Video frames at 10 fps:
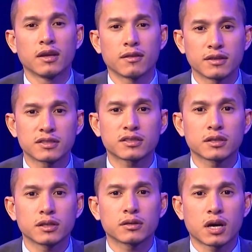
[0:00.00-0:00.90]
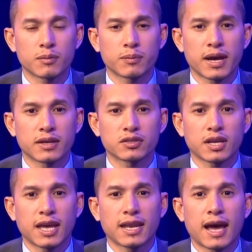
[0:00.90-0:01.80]
This is Khalil Cumberbatch,
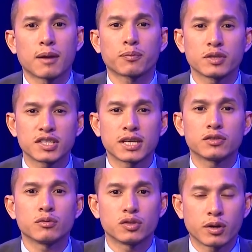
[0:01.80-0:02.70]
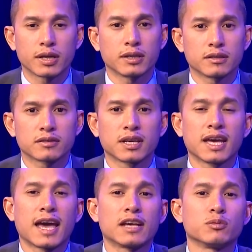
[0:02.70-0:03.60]
and I appreciate you joining us
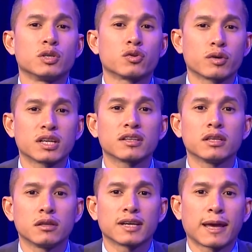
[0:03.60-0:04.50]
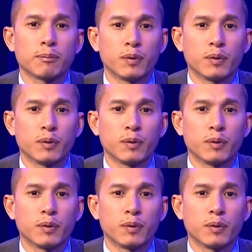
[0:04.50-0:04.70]
as we critically look at